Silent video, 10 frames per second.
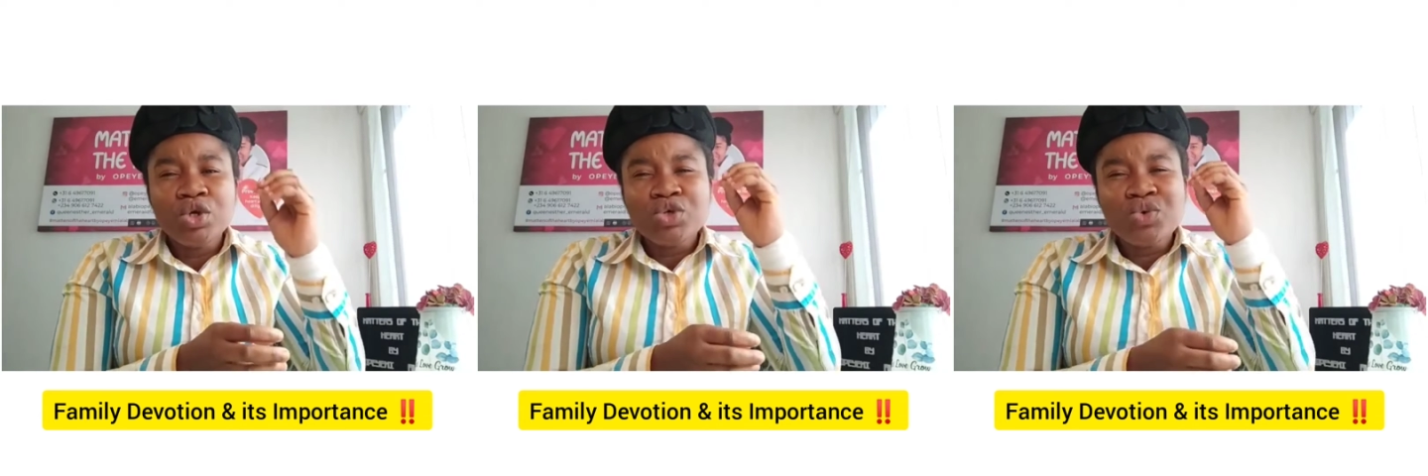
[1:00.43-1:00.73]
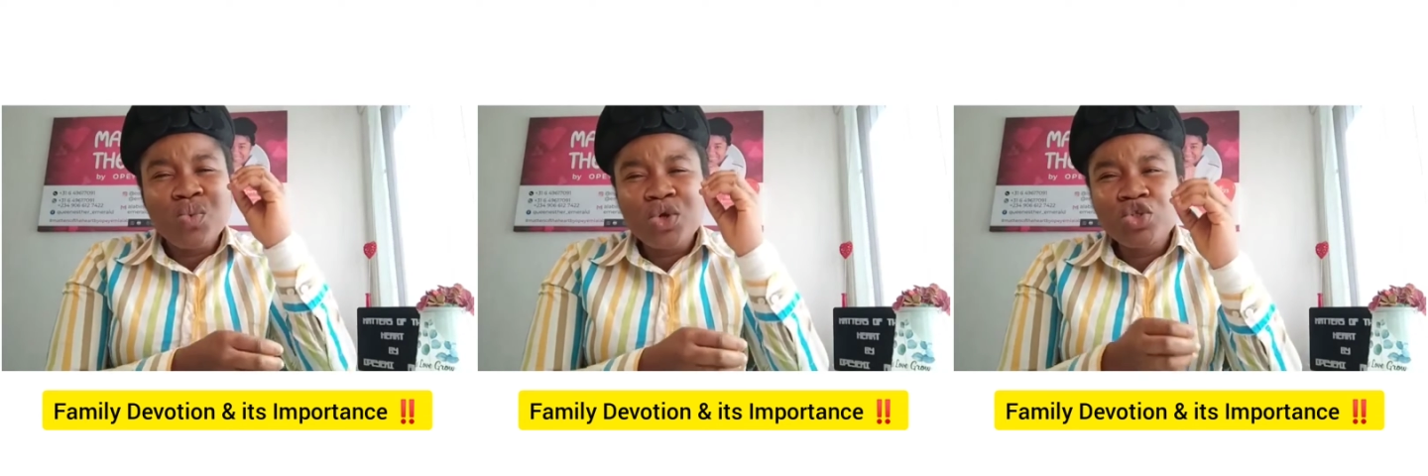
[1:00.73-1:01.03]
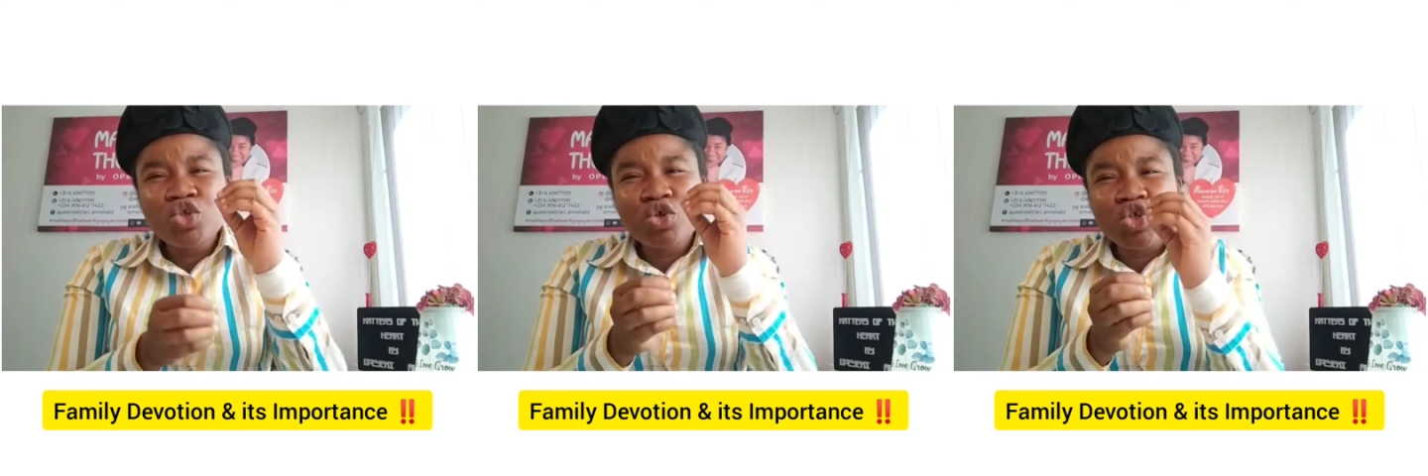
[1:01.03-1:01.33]
You
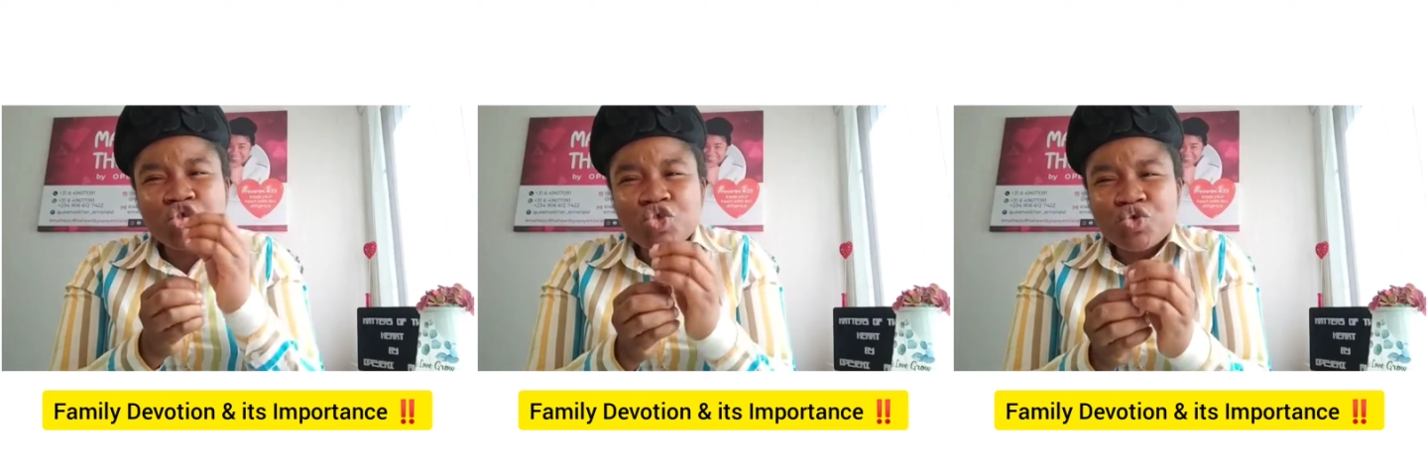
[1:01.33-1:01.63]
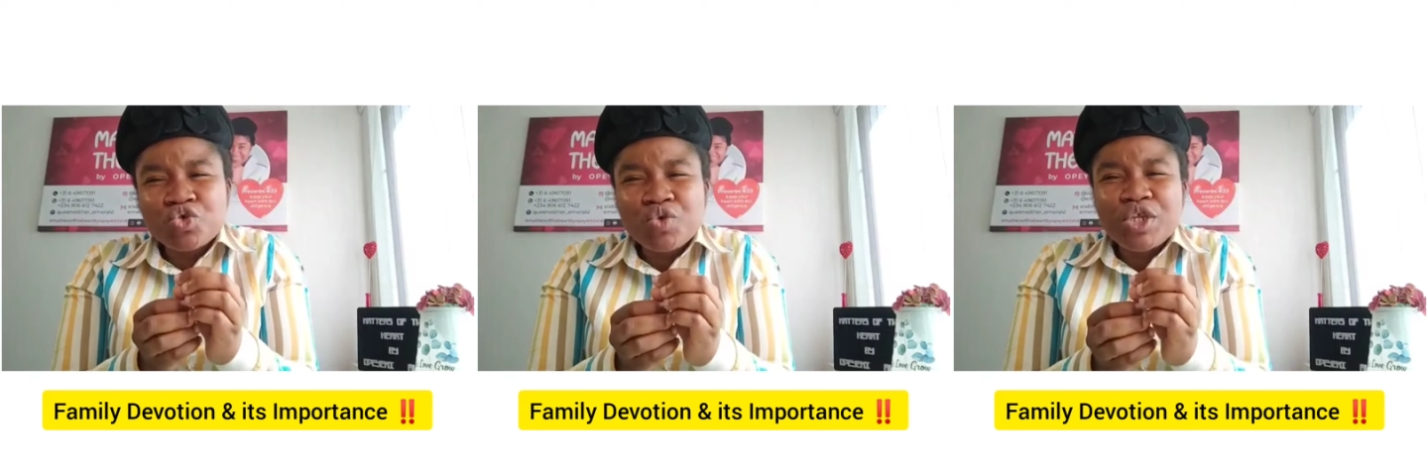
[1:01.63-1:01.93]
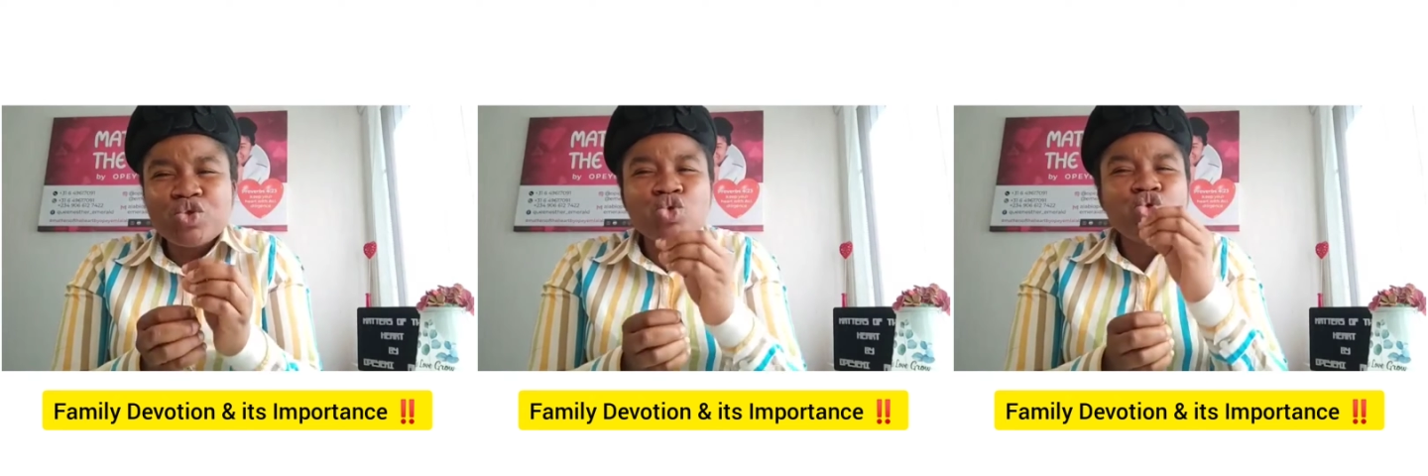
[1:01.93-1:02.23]
want your
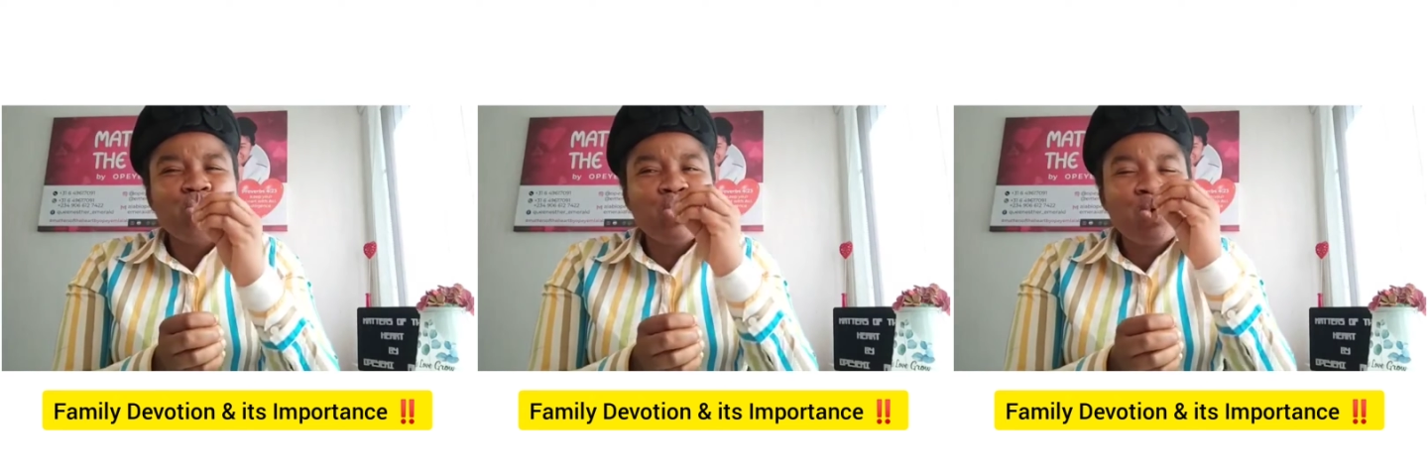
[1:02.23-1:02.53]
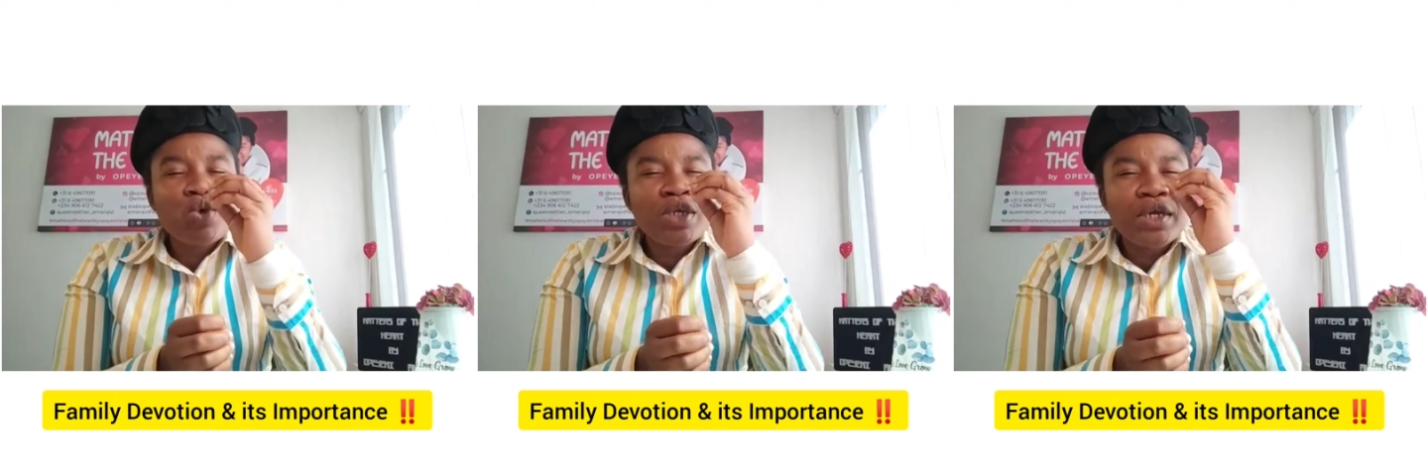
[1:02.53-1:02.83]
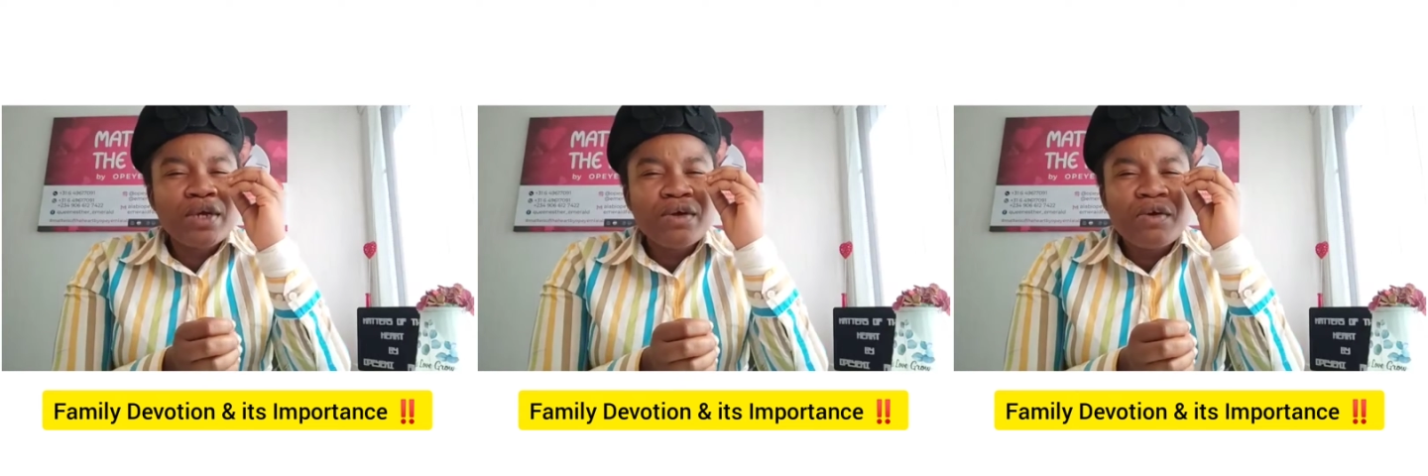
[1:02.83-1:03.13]
children to know
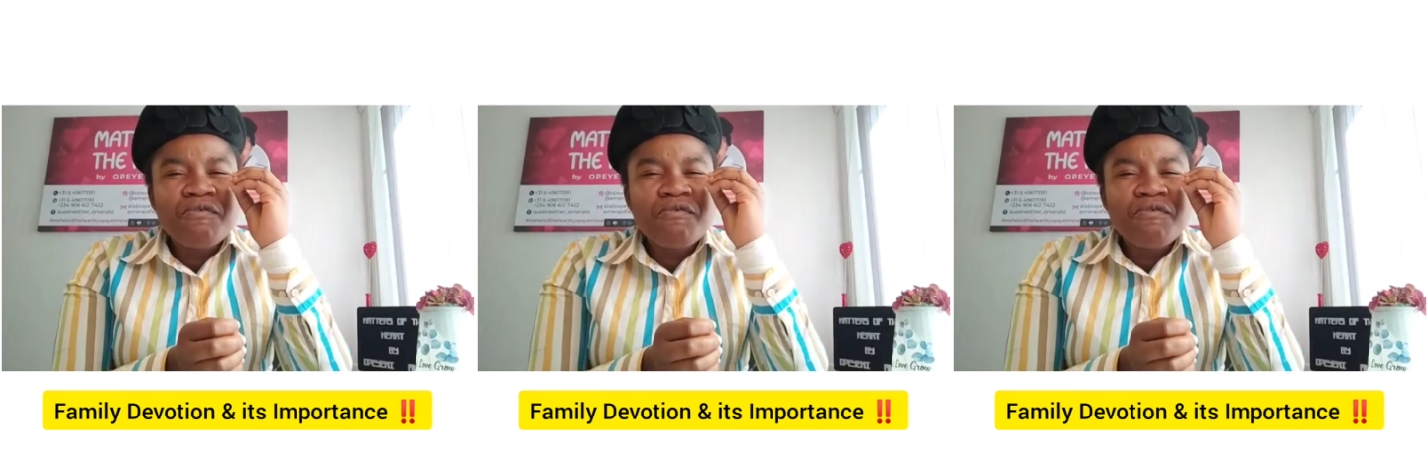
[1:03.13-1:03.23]
the